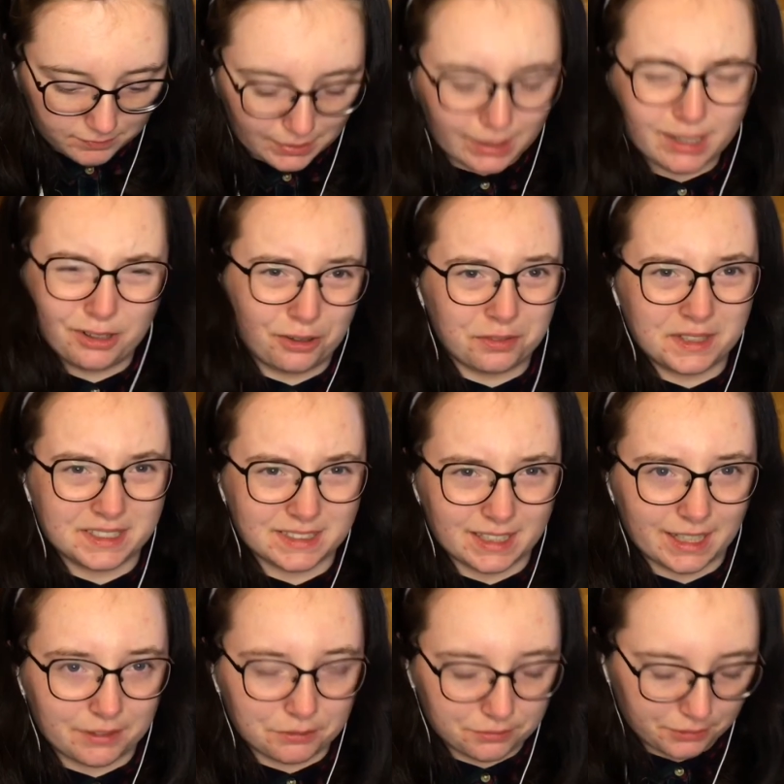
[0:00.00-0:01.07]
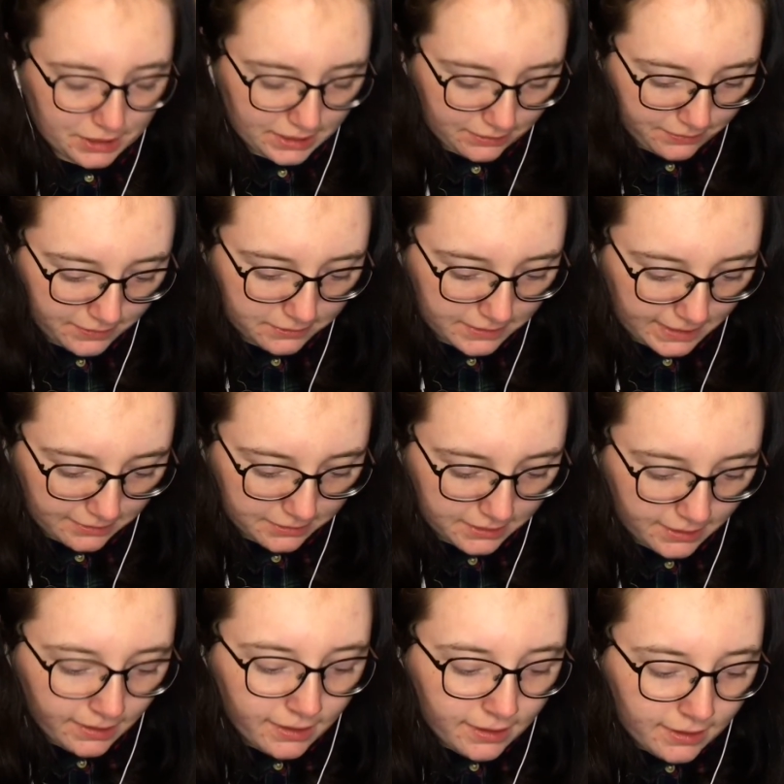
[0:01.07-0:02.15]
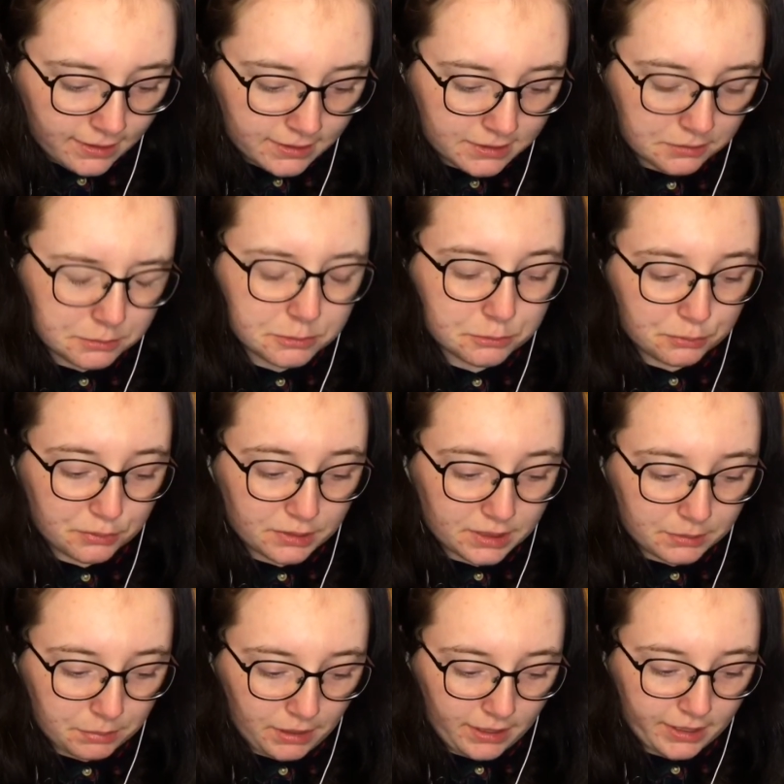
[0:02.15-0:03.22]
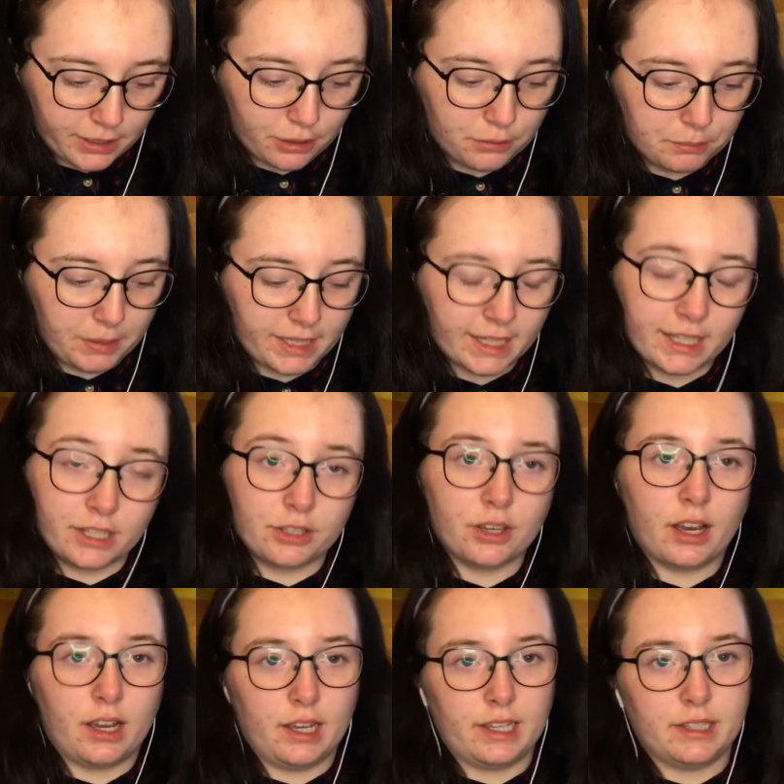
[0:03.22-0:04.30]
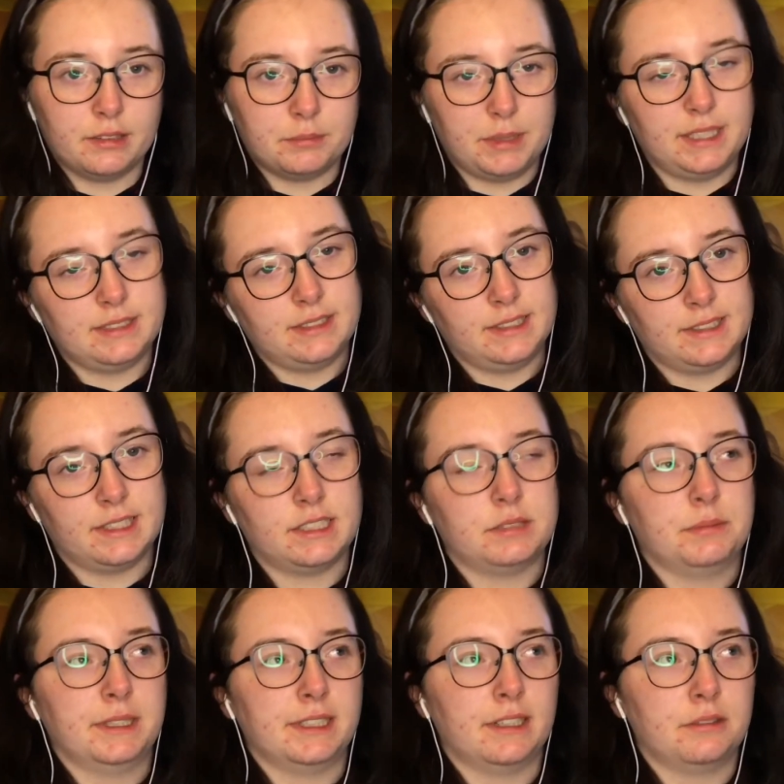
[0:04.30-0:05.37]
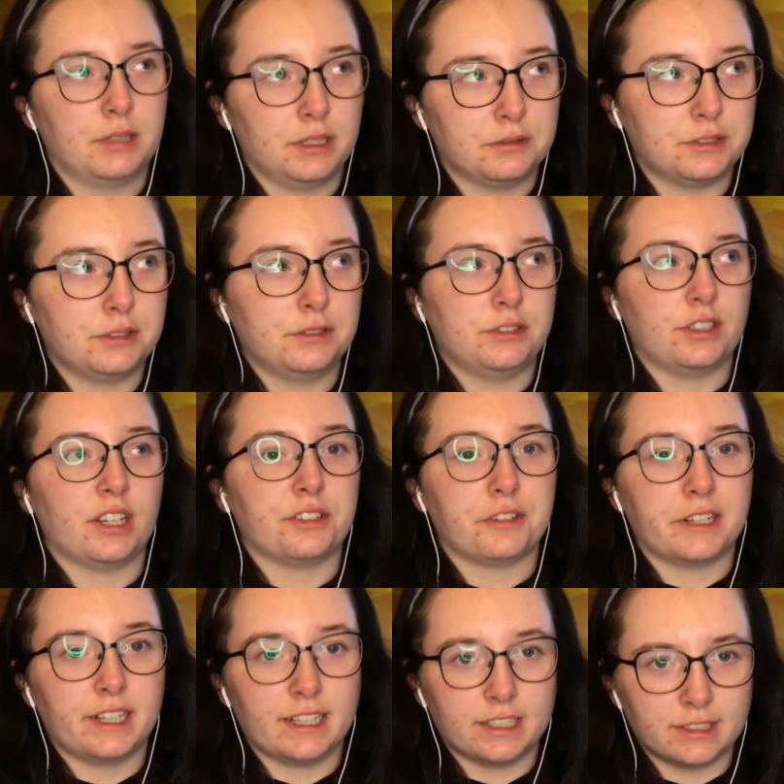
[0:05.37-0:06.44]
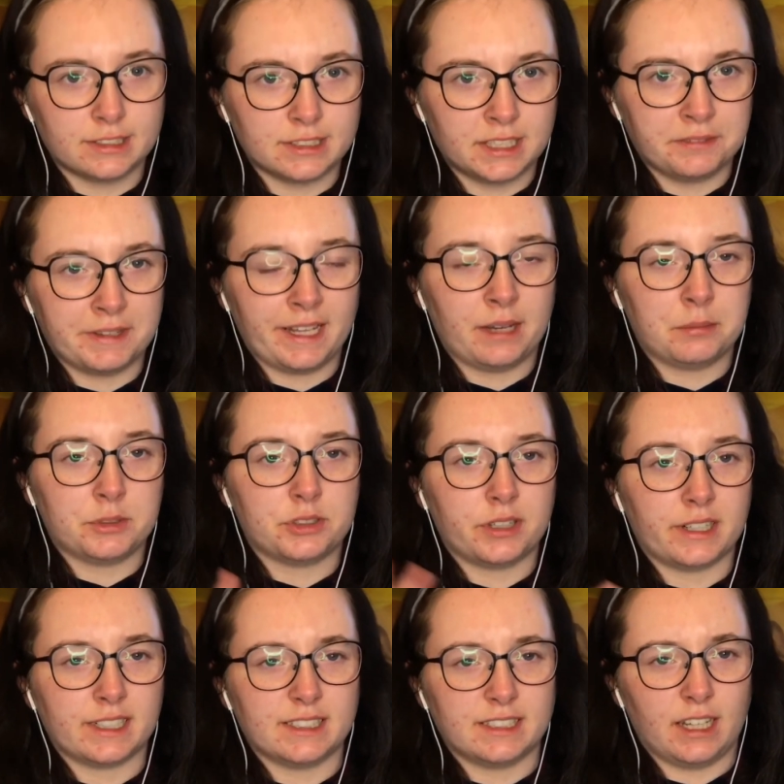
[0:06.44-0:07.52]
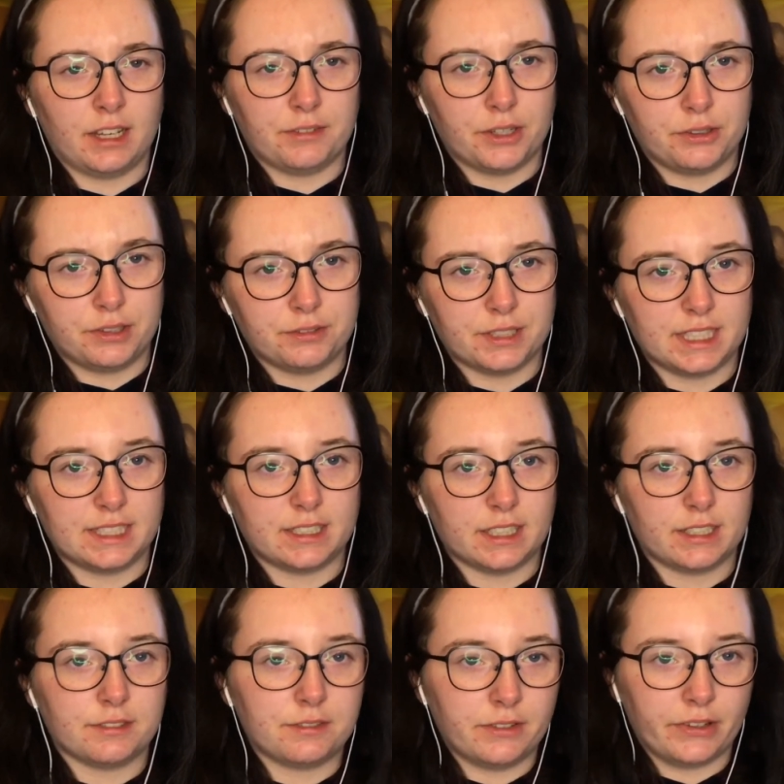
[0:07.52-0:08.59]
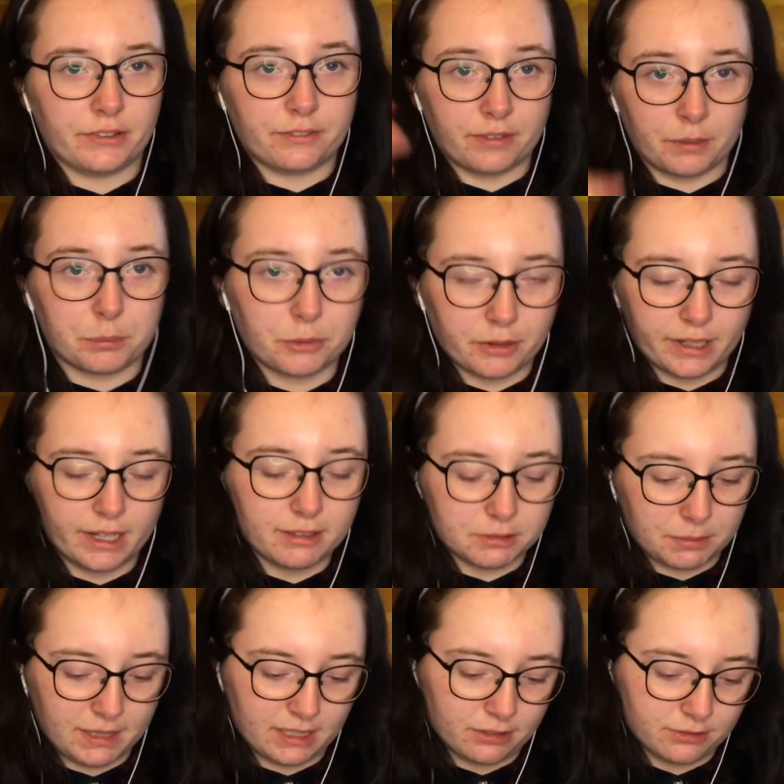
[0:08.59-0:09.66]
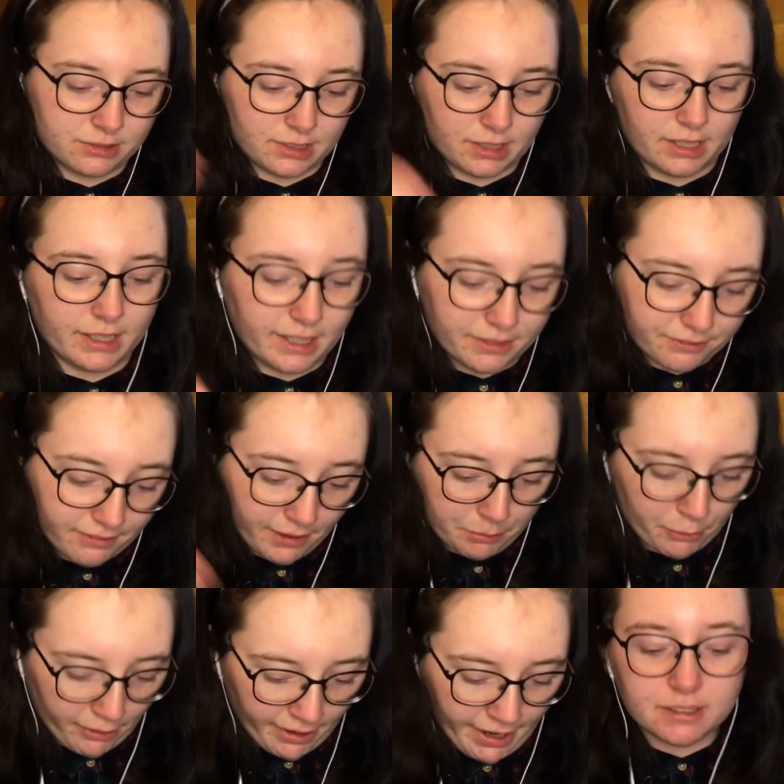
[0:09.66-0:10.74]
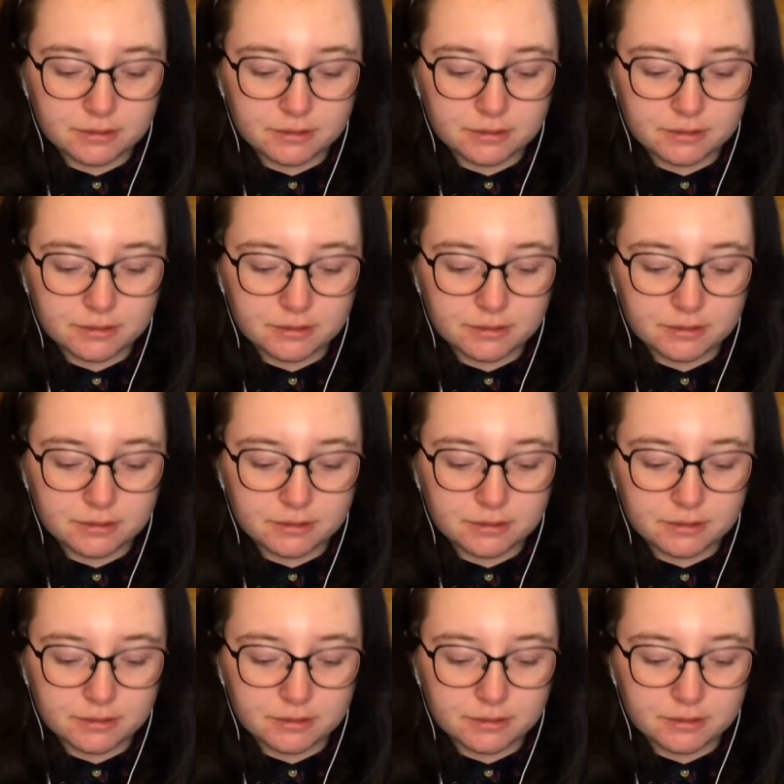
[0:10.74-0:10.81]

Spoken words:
A lot of things I haven't really filled out because I wasn't really planning on making. I basically said to myself when I was doing January, like you can see with the habit trackers, I've only really done it for February. I was planning on starting in February.